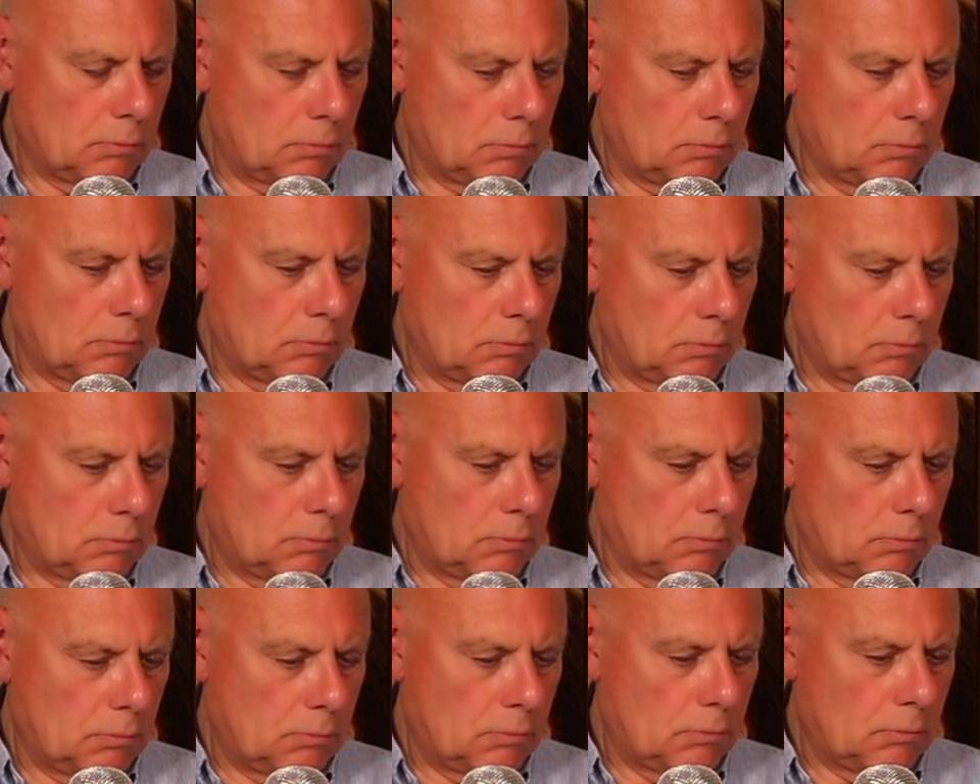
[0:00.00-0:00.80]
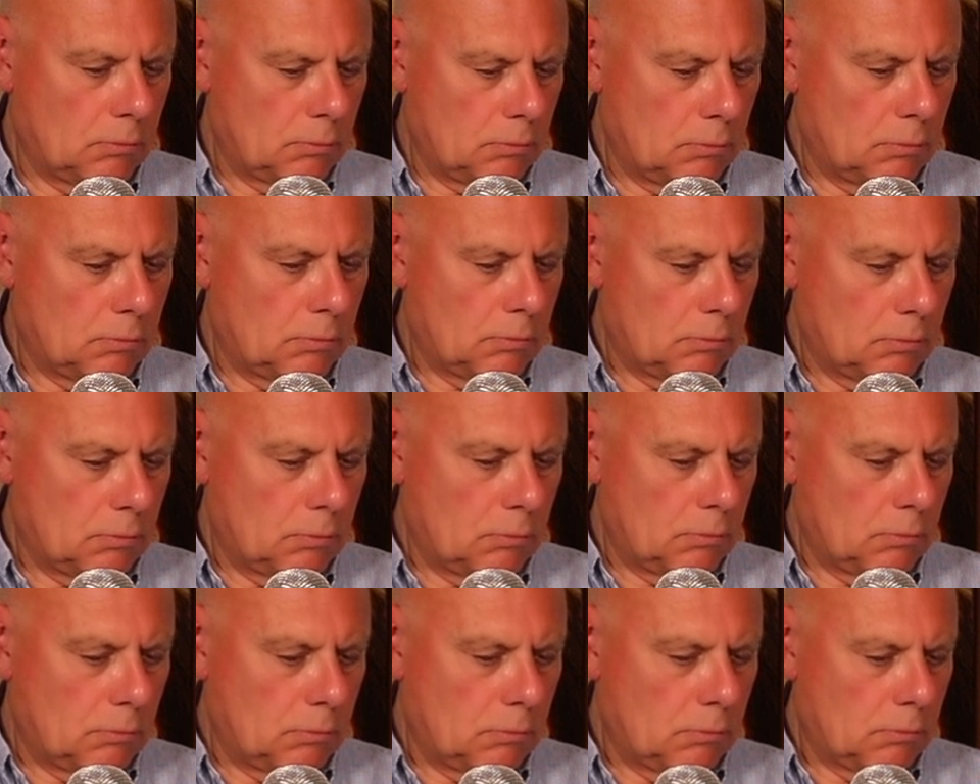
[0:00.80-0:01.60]

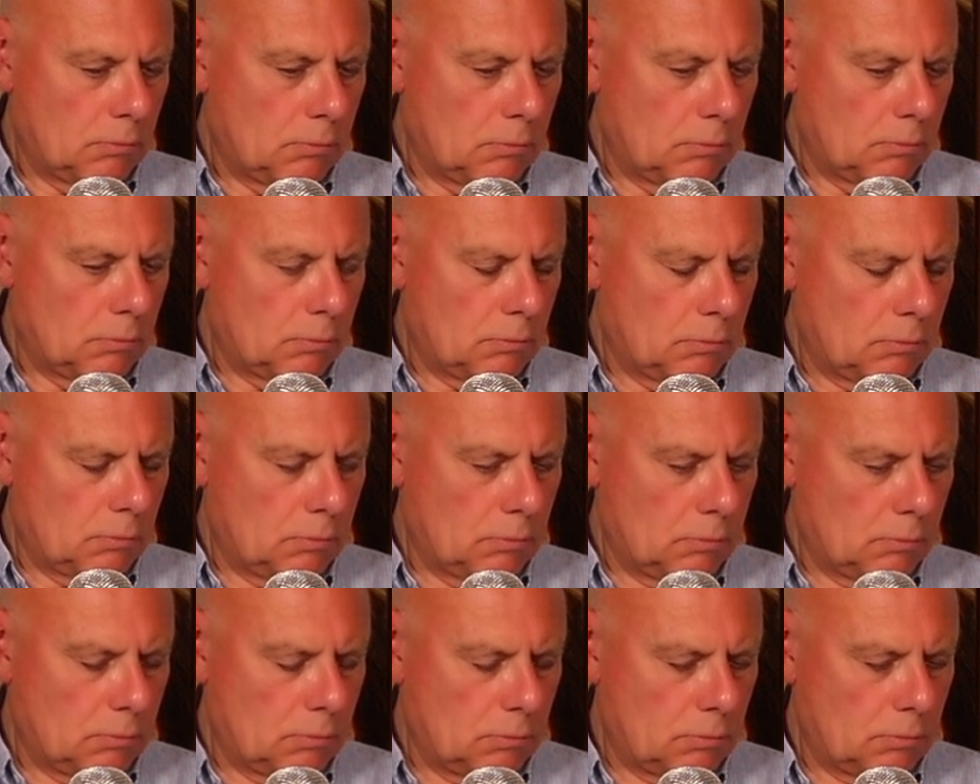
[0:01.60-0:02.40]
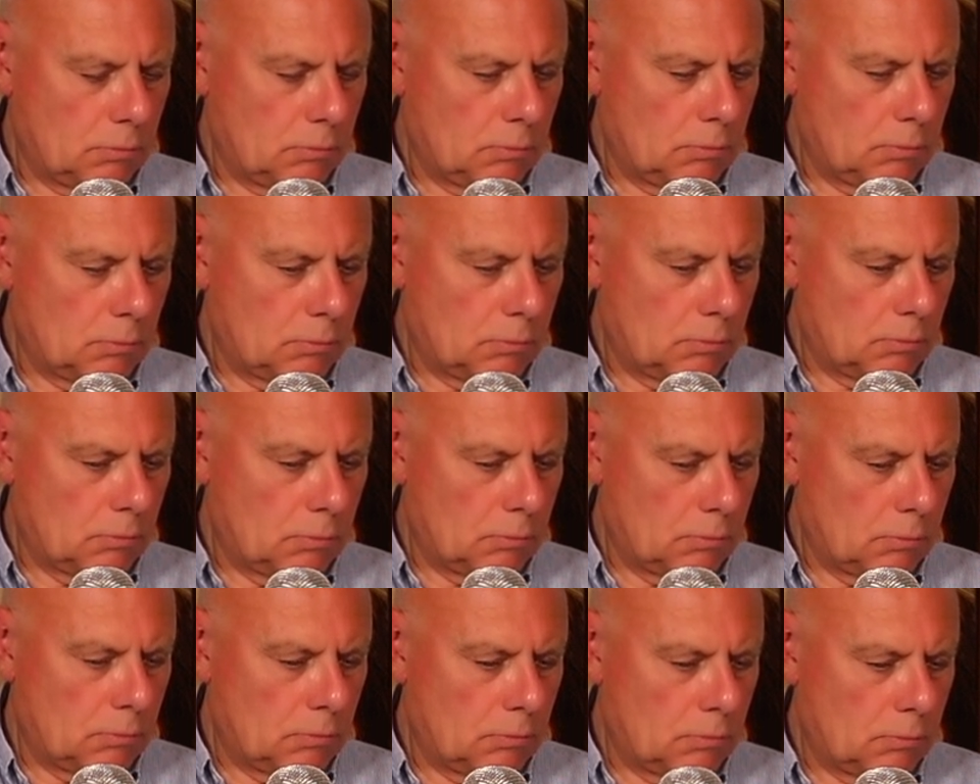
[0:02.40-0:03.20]

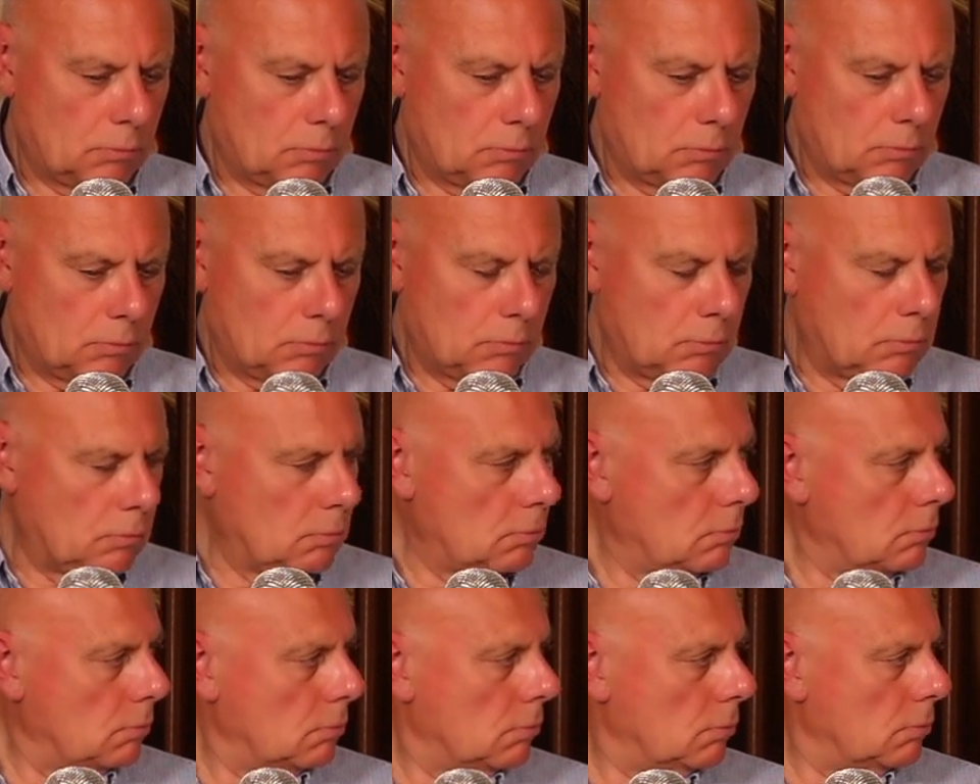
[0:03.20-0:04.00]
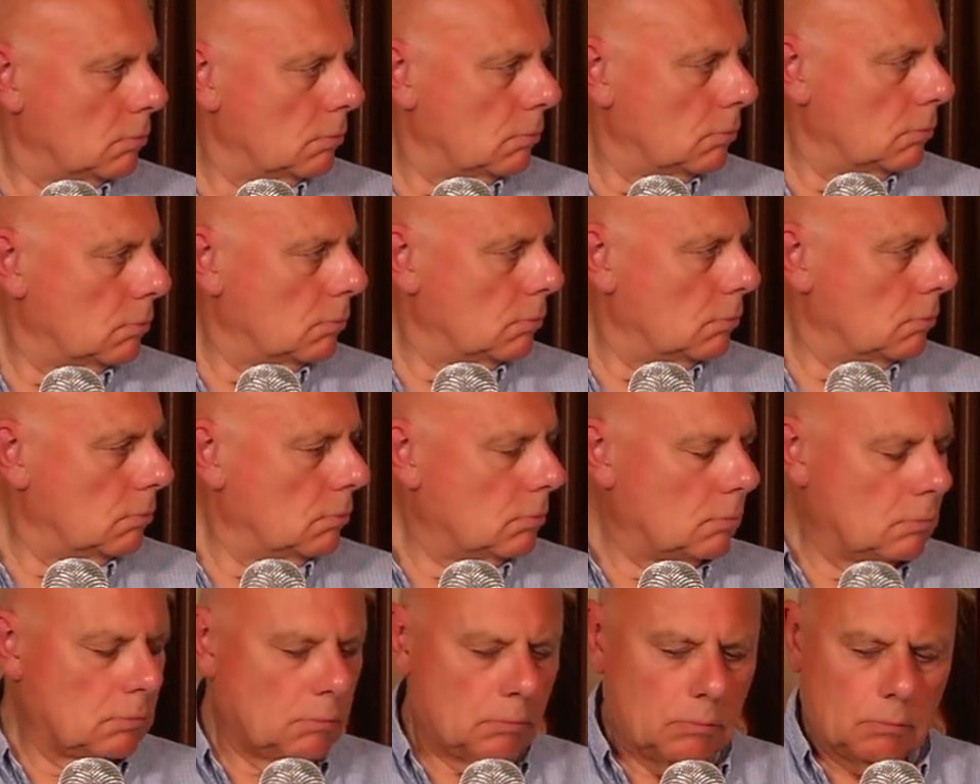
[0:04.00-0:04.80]

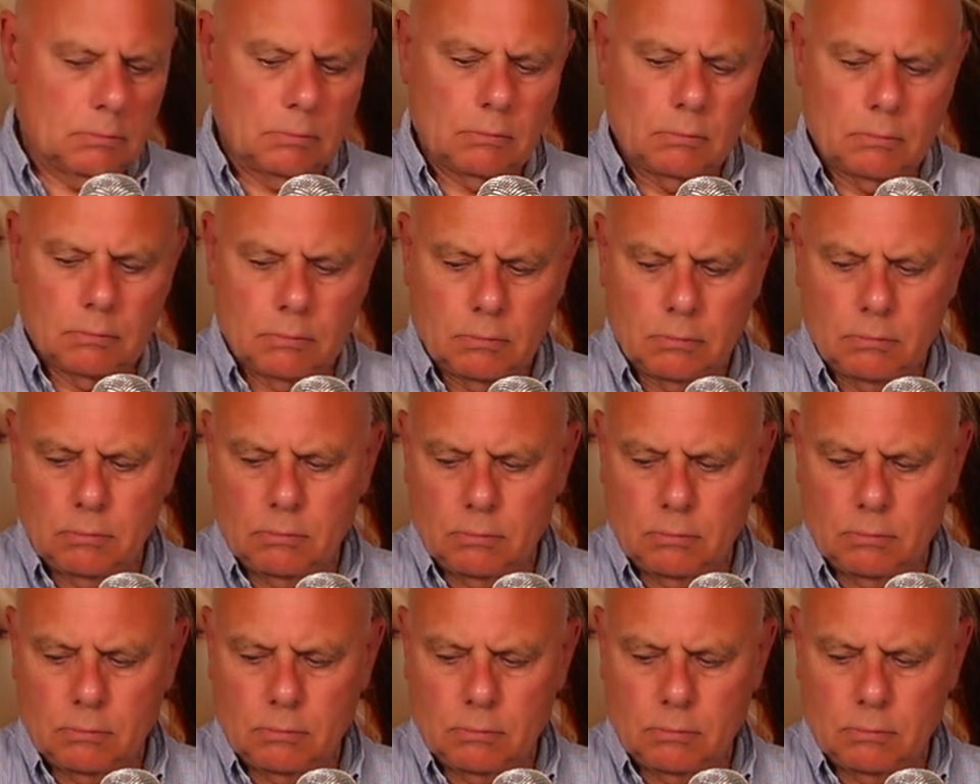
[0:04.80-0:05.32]
This person isn't speaking.